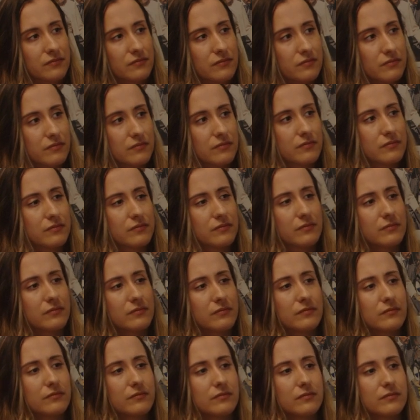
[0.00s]

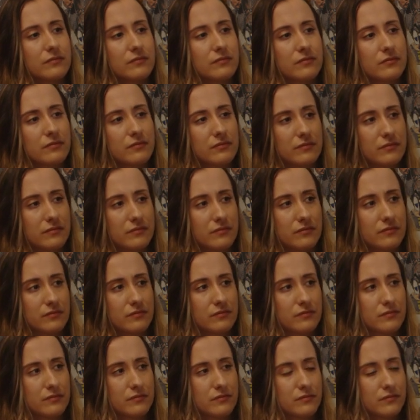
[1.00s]

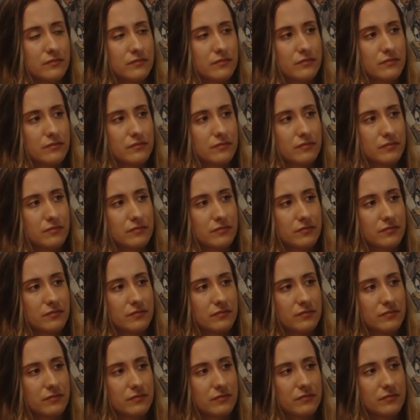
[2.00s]

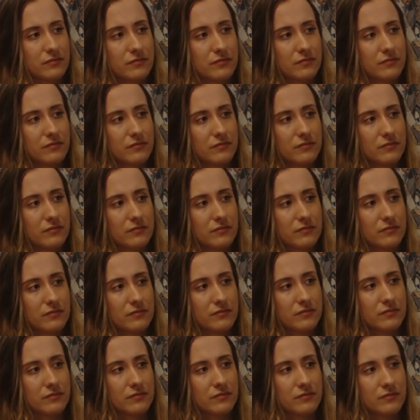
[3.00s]

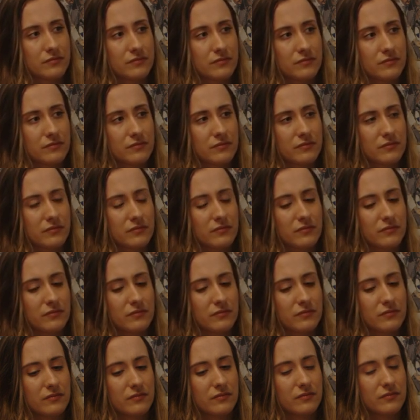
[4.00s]

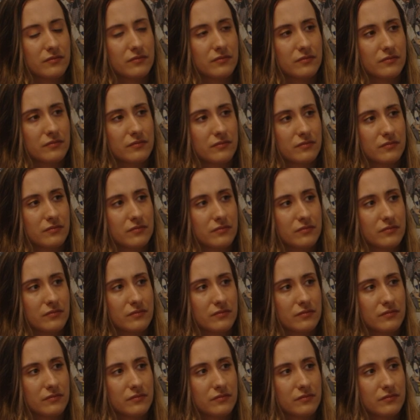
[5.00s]

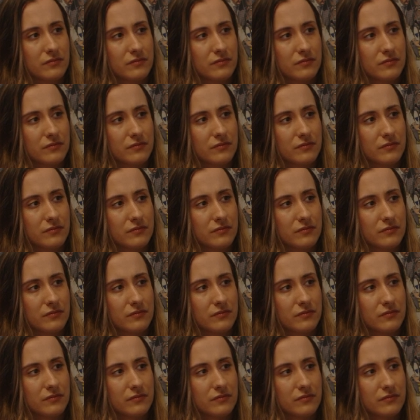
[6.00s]

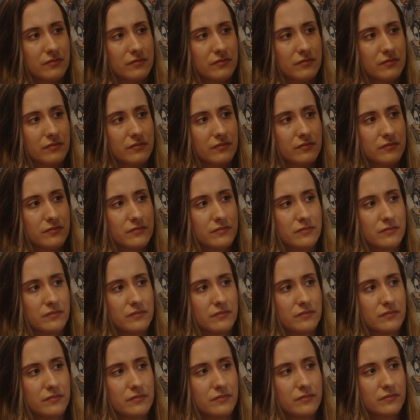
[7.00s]
The person shown says nothing.